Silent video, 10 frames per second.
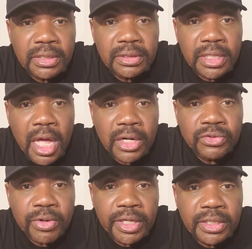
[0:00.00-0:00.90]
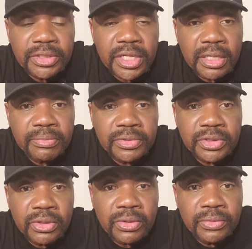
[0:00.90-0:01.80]
God is waking us up.
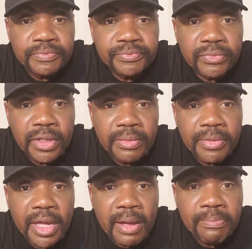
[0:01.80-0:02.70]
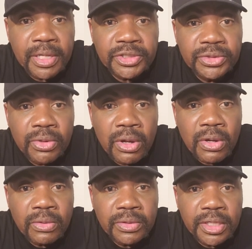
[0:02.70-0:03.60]
So may God bless you all.